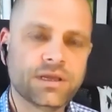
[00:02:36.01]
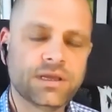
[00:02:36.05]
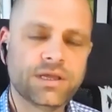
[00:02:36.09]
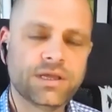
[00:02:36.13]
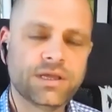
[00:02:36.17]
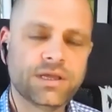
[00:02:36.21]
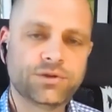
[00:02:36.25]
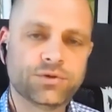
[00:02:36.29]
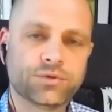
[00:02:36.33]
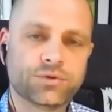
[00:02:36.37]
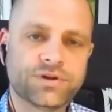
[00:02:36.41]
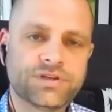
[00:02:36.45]

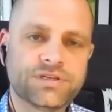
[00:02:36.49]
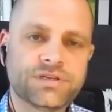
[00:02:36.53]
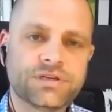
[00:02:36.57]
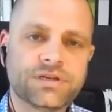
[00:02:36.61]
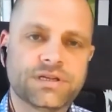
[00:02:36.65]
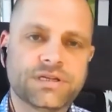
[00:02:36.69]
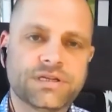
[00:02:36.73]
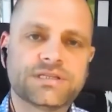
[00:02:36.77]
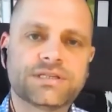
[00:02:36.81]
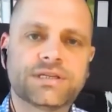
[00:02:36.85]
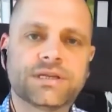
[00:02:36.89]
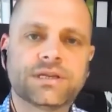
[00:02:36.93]
The reason
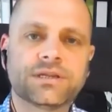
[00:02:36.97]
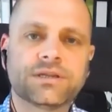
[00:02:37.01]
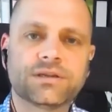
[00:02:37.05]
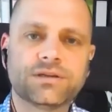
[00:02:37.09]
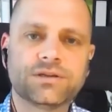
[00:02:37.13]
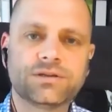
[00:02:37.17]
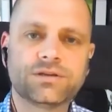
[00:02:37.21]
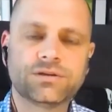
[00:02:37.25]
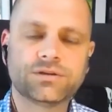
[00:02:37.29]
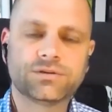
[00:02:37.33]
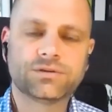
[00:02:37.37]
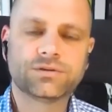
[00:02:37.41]
is that
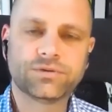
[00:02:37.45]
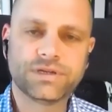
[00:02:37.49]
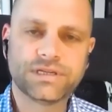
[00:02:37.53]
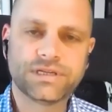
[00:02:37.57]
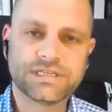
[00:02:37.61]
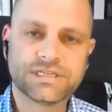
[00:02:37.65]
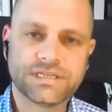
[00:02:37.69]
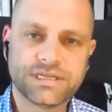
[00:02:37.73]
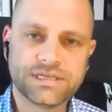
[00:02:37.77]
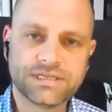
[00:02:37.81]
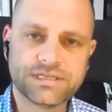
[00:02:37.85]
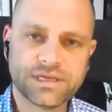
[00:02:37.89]
due to its
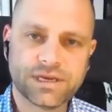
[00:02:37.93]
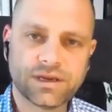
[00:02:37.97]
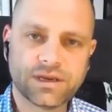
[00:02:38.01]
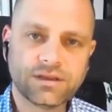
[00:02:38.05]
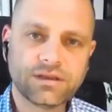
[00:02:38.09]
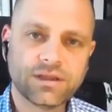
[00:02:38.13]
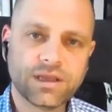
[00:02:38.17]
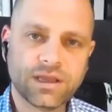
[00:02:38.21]
design